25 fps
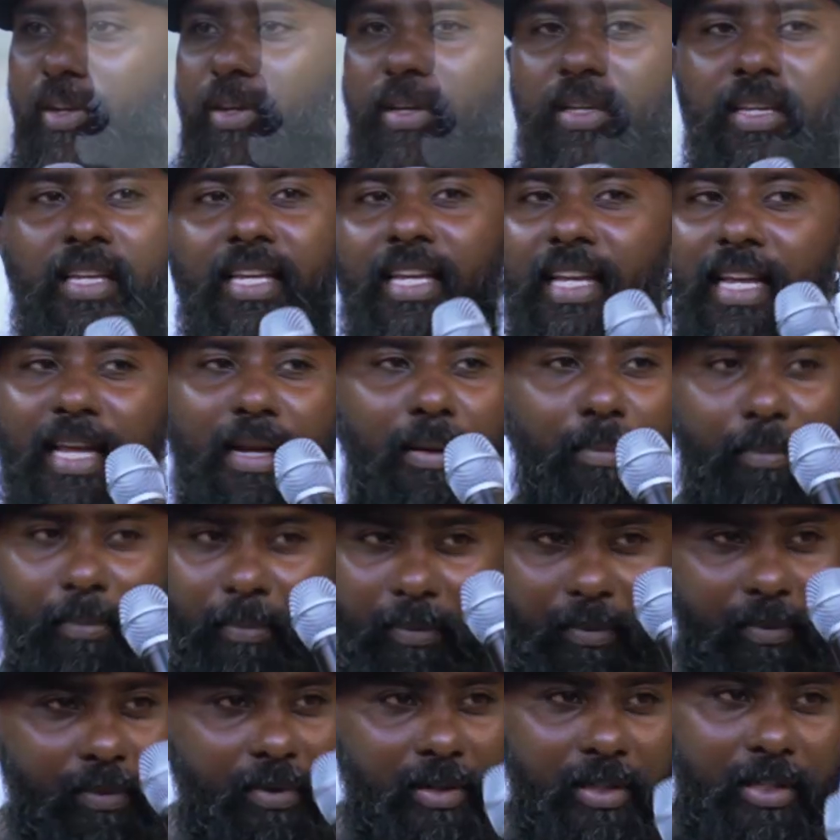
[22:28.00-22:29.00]
You know, he
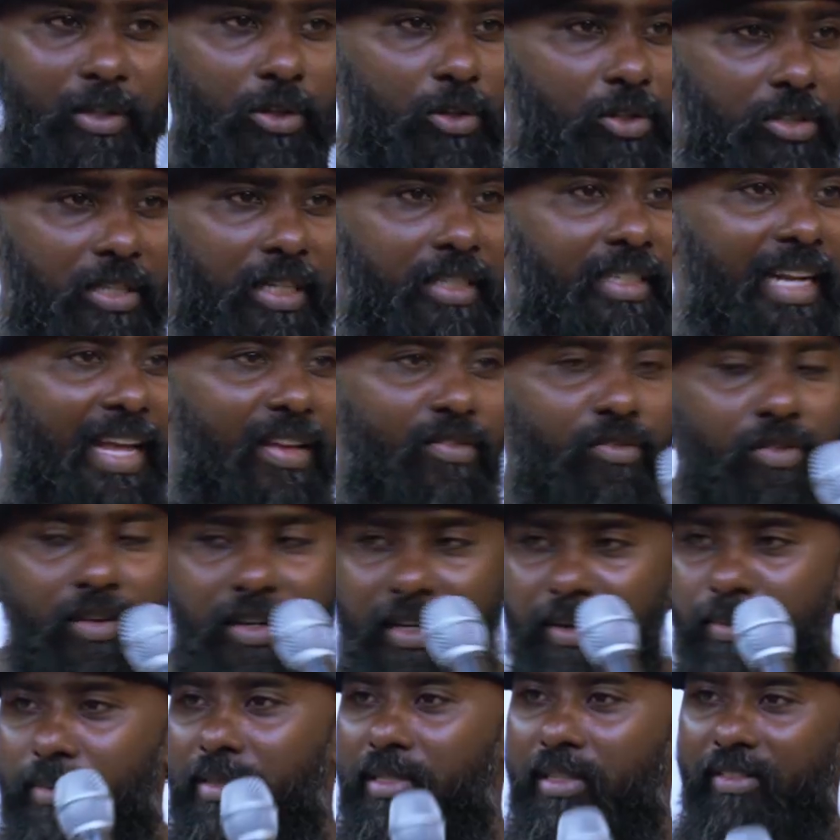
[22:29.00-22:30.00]
can use the time
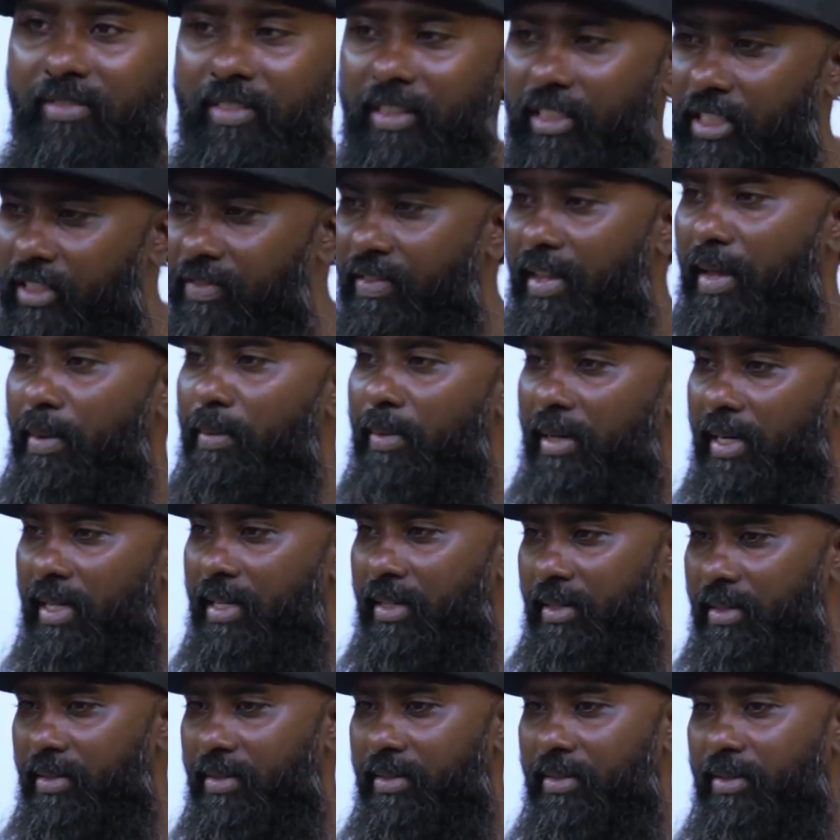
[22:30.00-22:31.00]
for himself with his
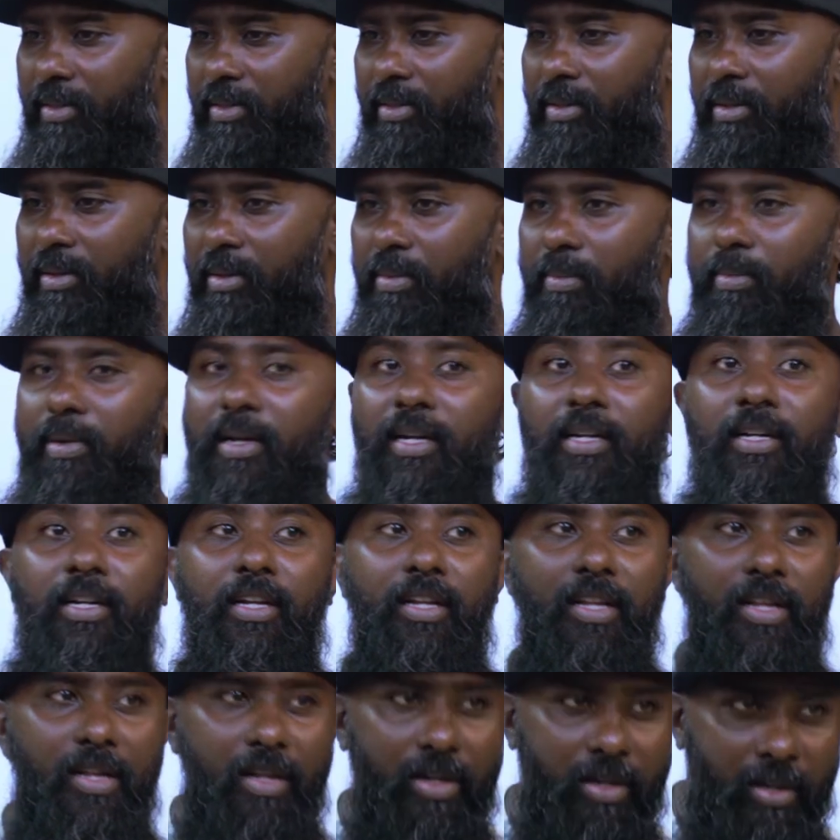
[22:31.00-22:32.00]
family, but
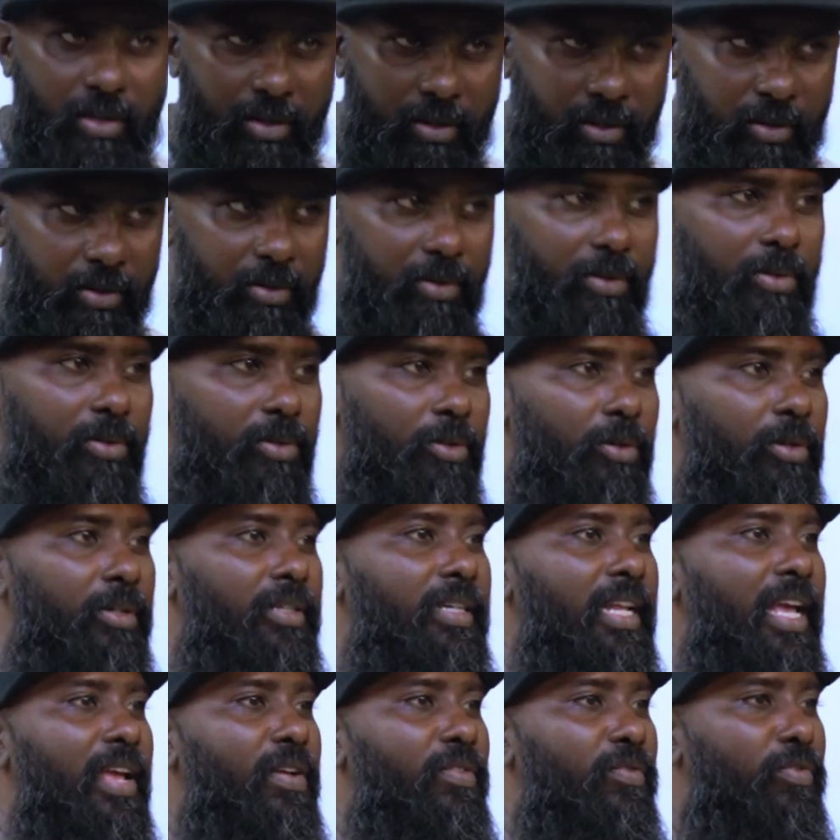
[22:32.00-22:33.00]

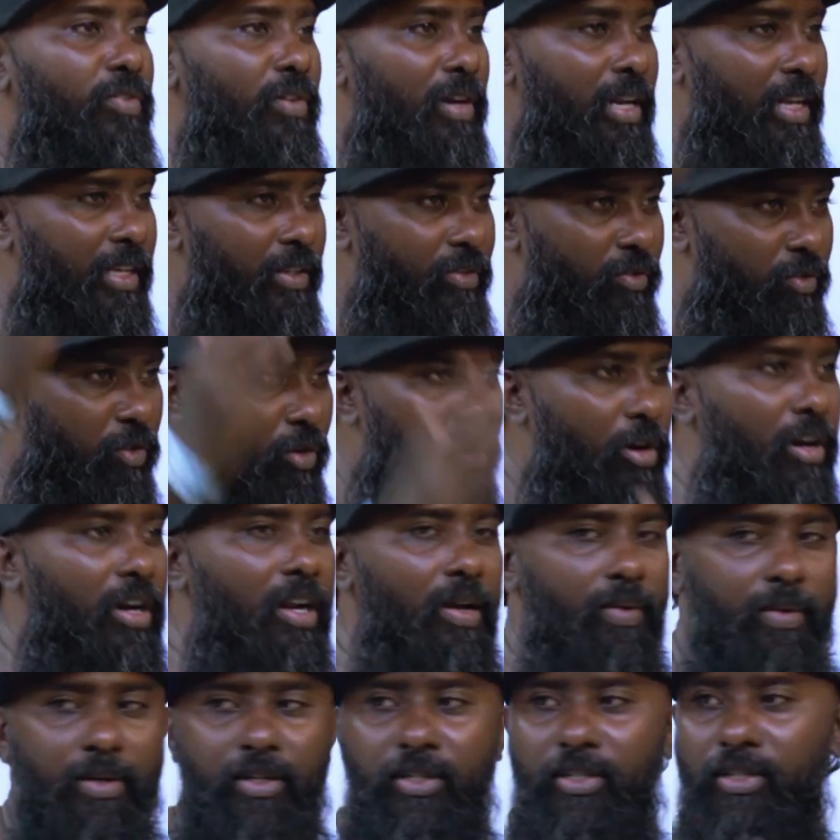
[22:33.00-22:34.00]
took time for like 4
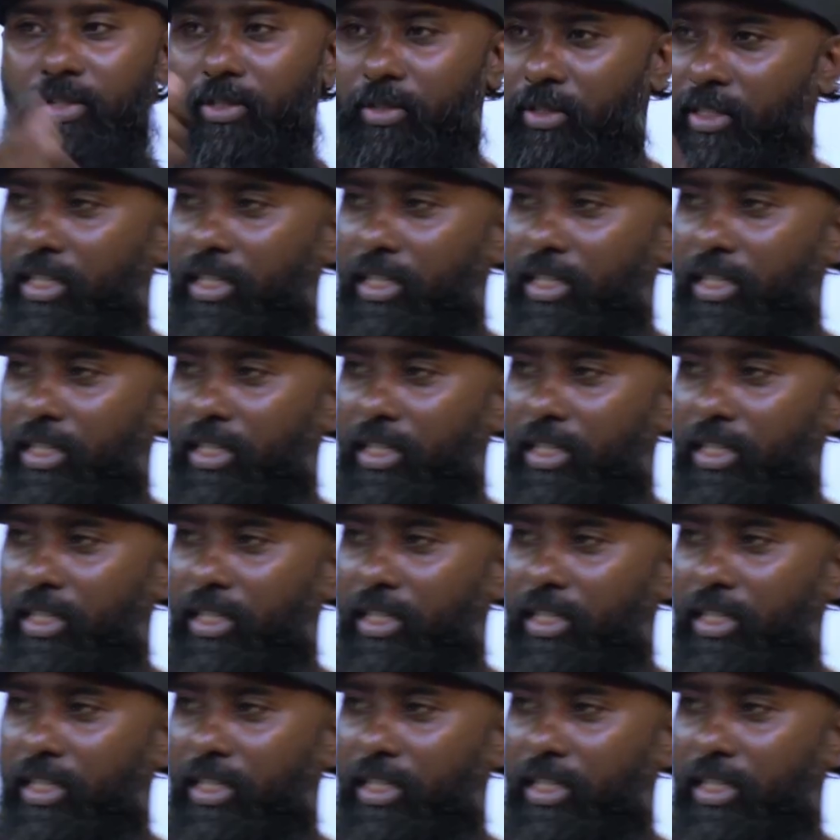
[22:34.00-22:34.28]
hours